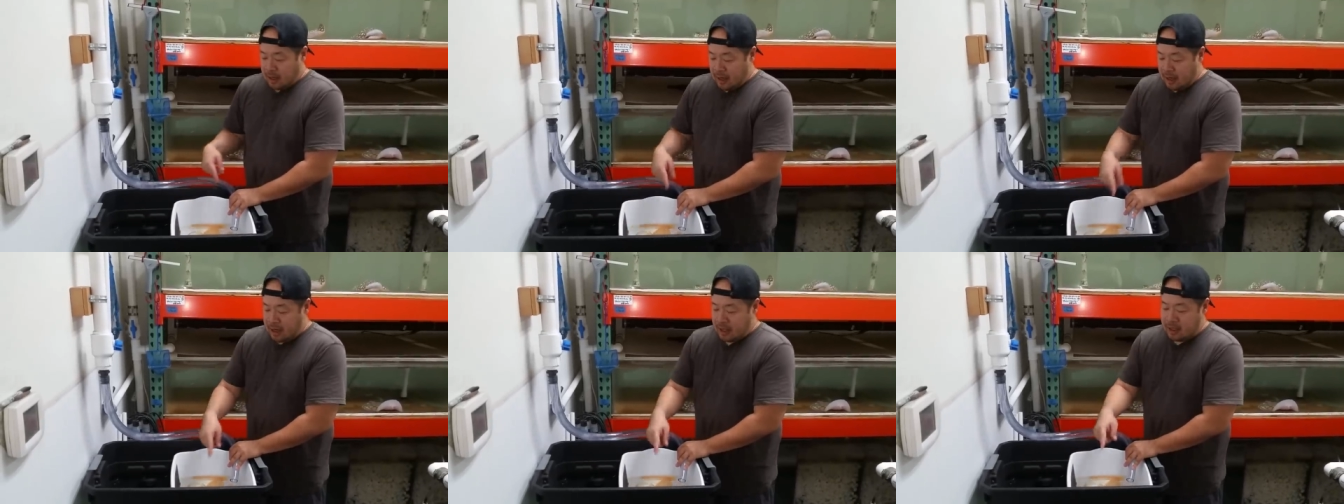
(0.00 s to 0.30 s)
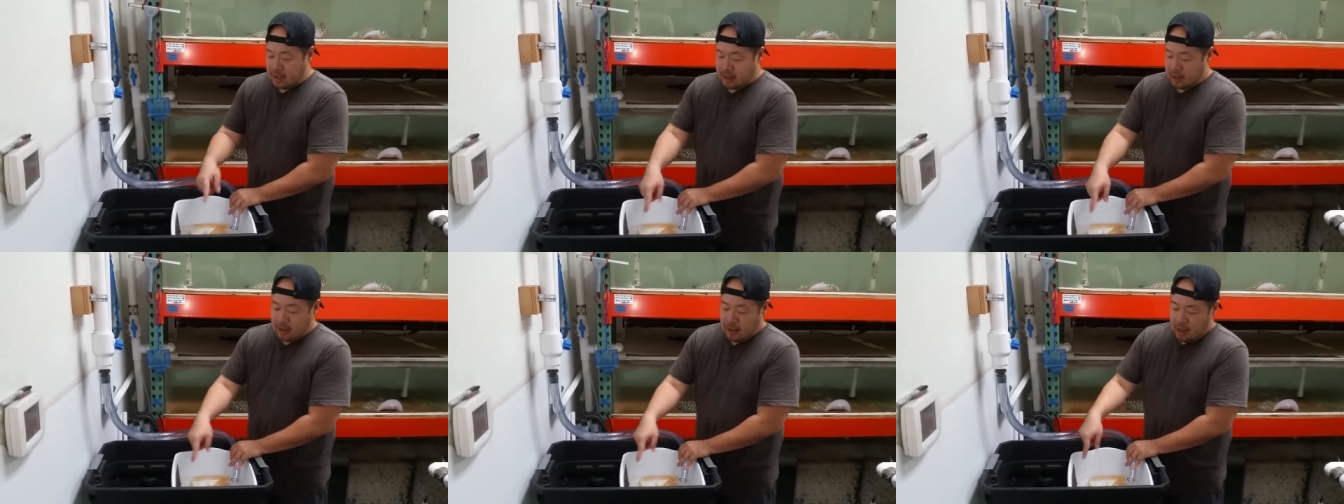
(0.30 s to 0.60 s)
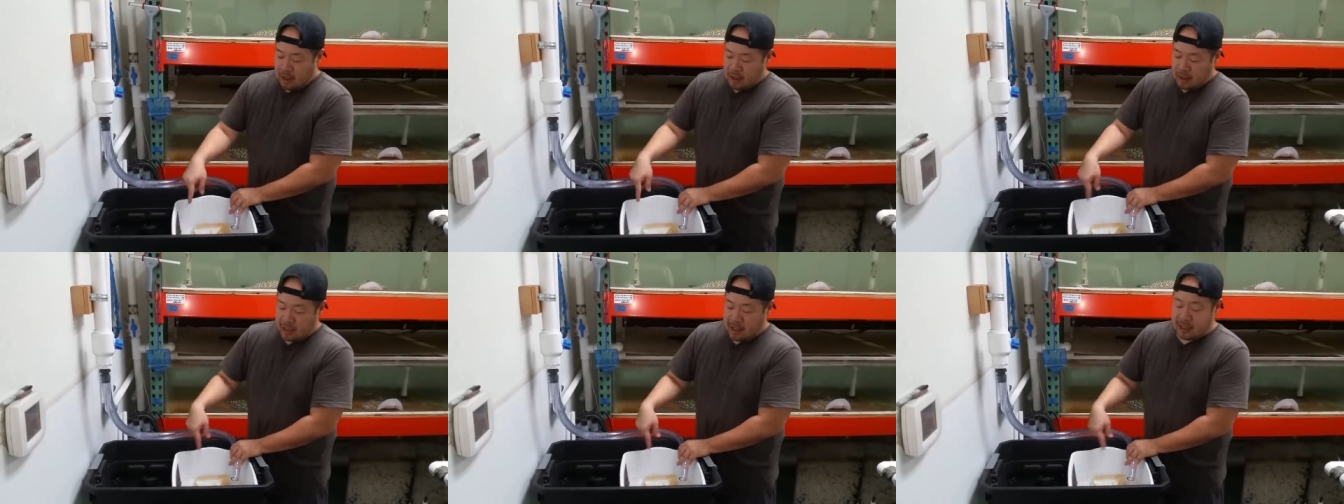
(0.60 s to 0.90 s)
and
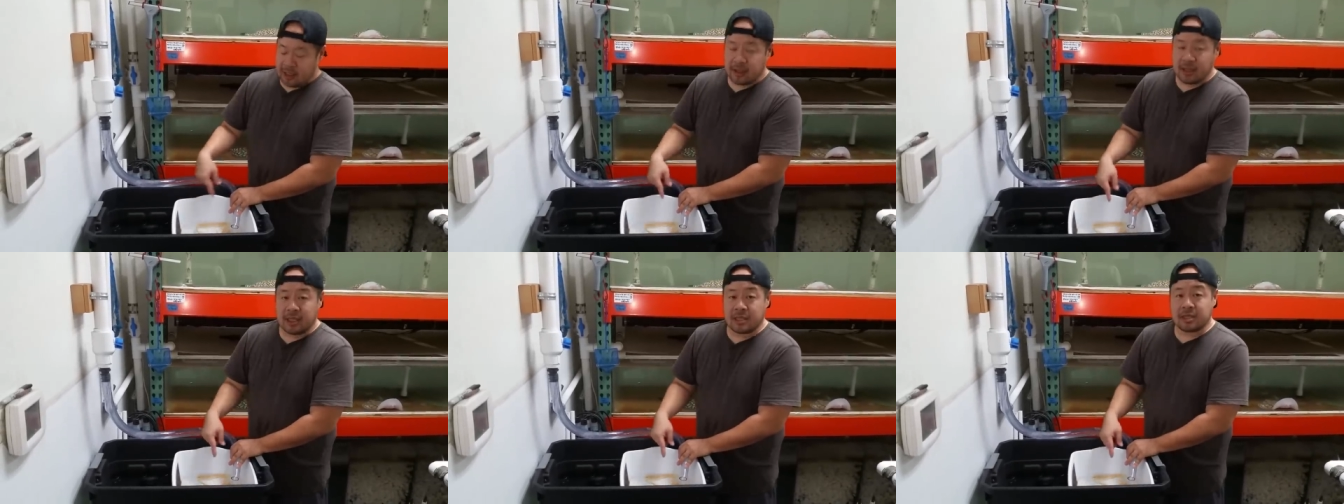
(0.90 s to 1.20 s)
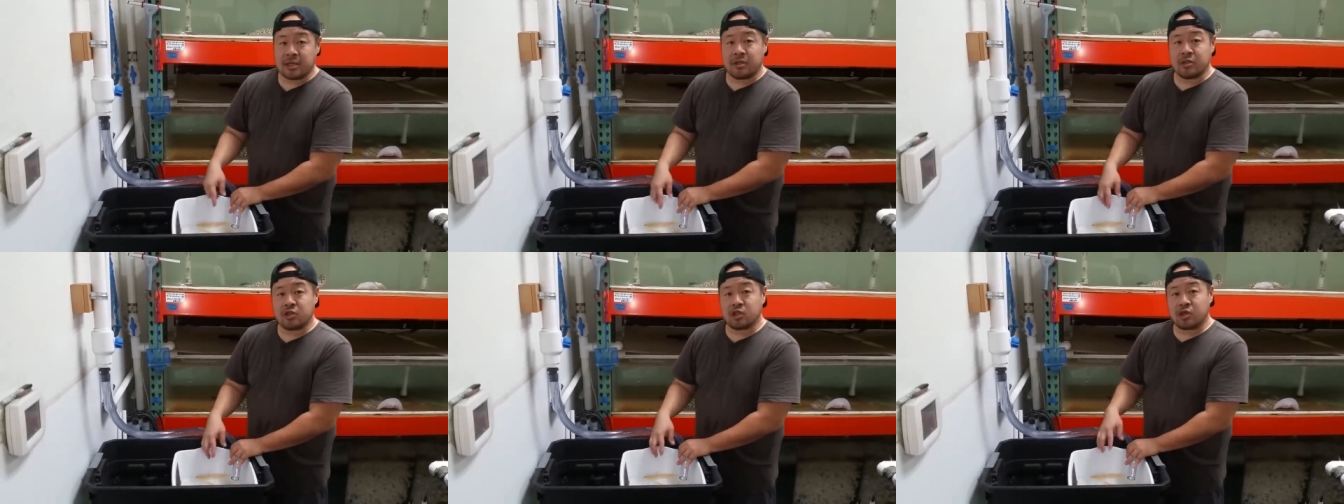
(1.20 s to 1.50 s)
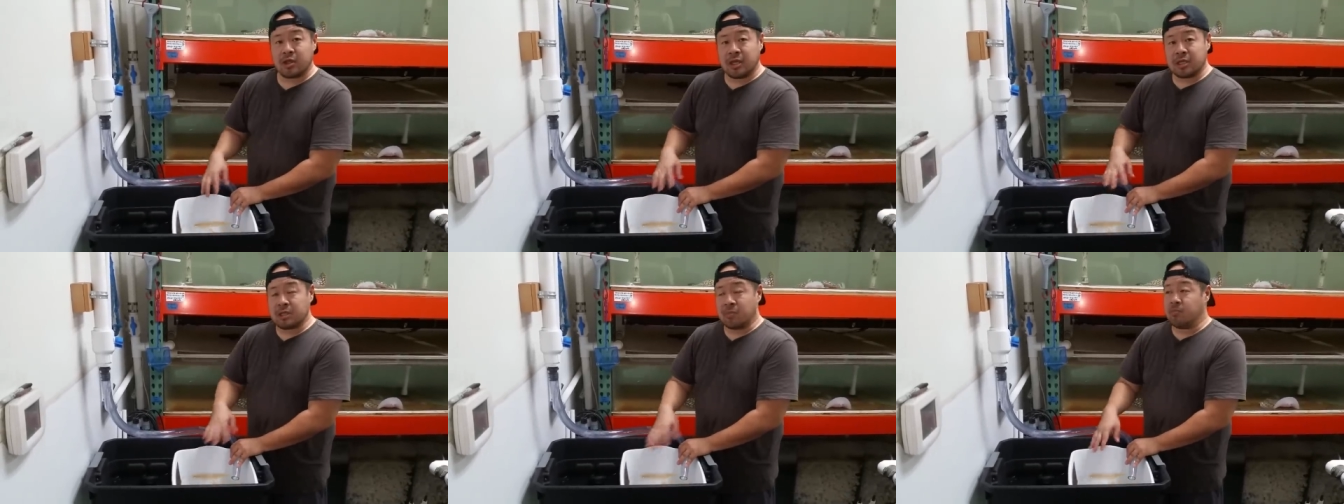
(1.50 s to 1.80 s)
then a lot of these little
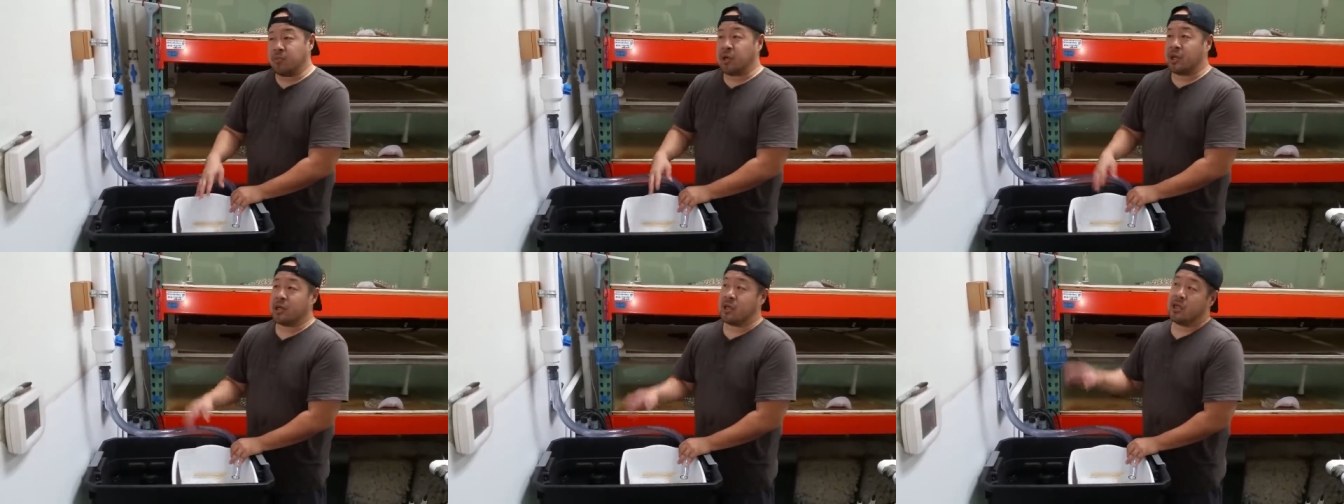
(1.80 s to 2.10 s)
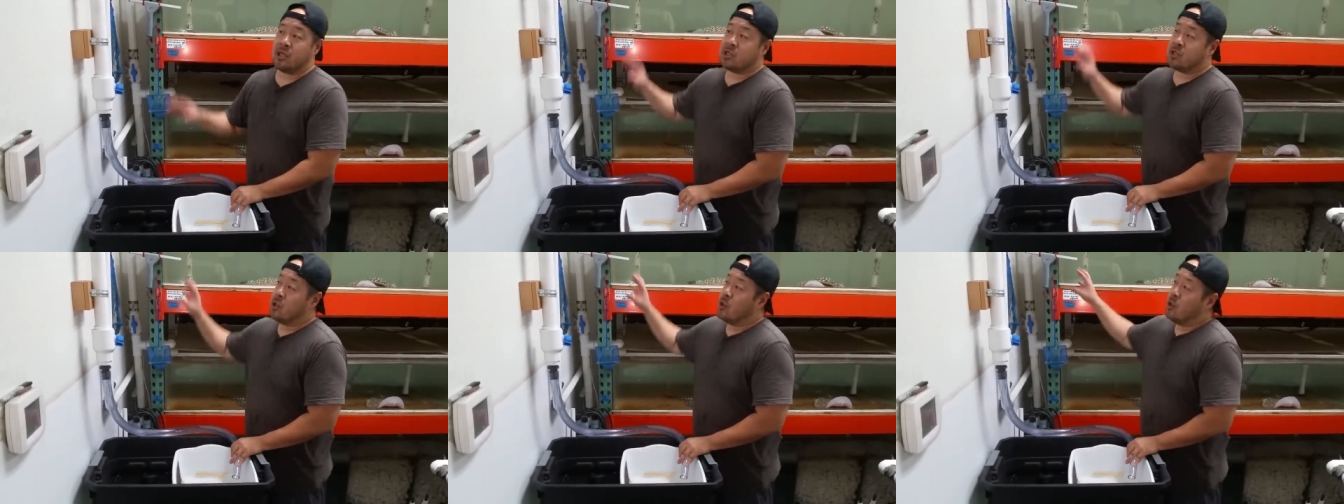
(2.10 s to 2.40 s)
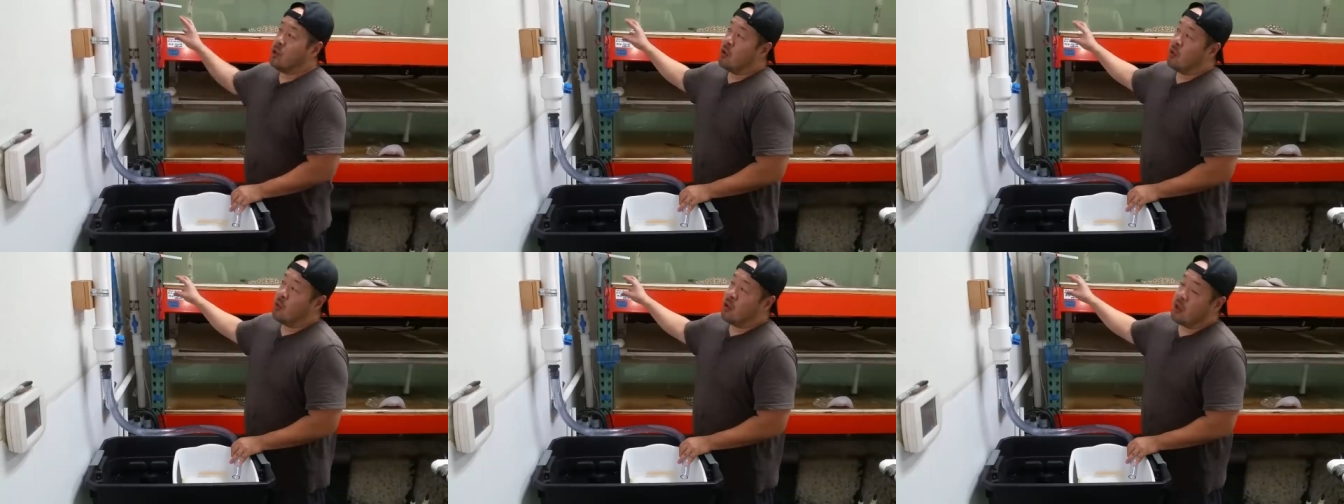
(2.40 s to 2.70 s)
trays and buckets
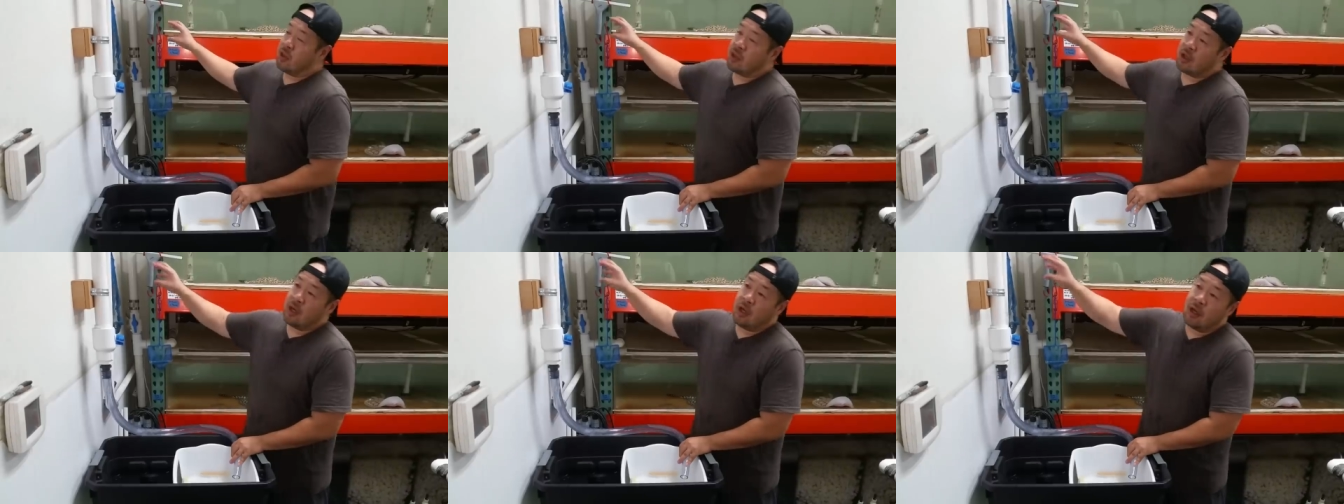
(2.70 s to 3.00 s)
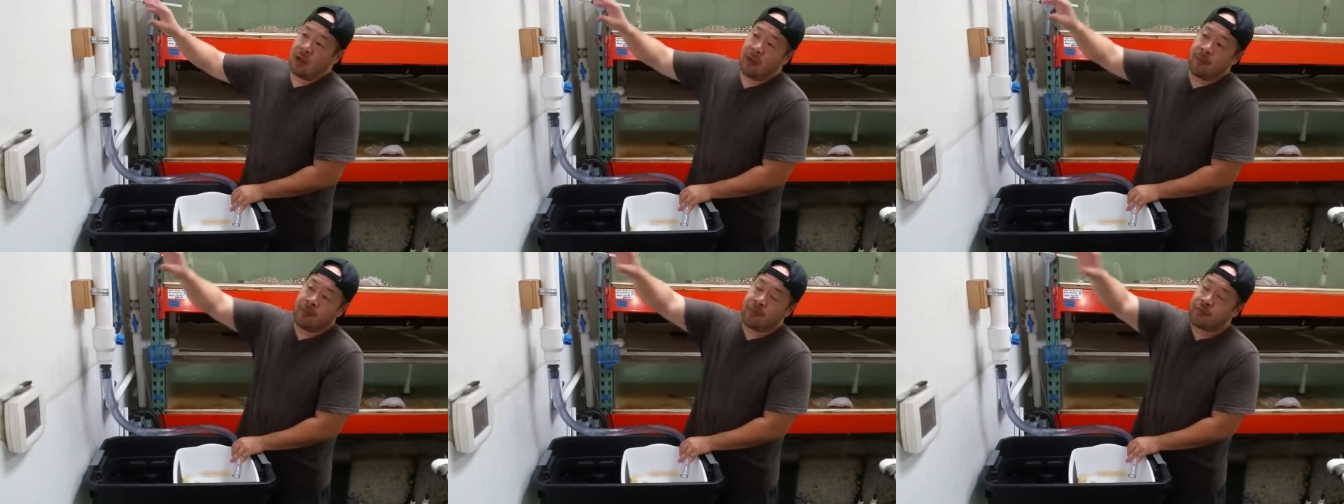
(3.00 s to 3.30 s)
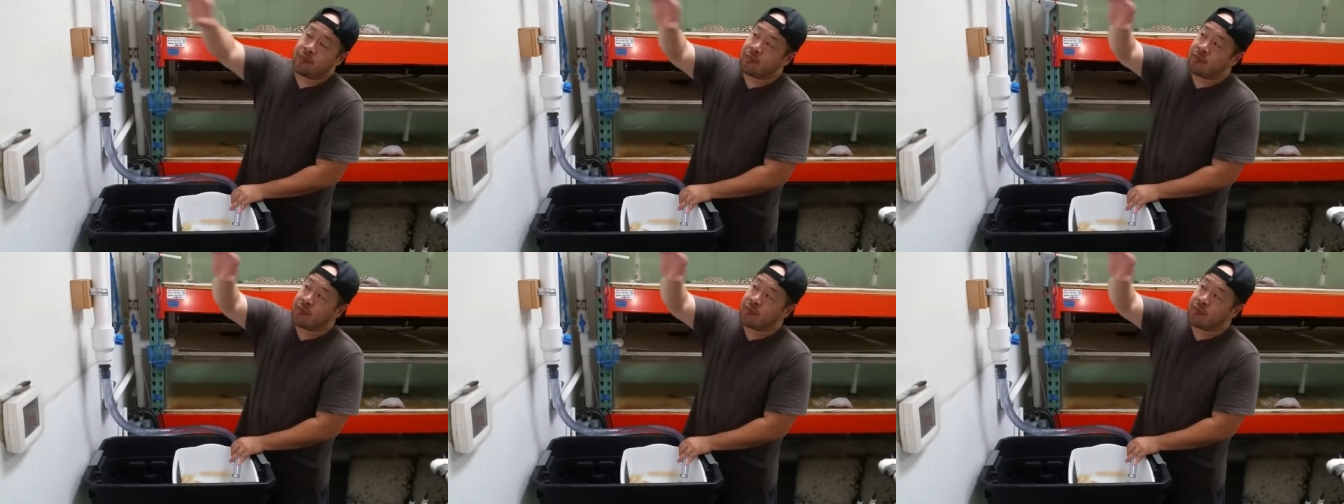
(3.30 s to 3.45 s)
with um,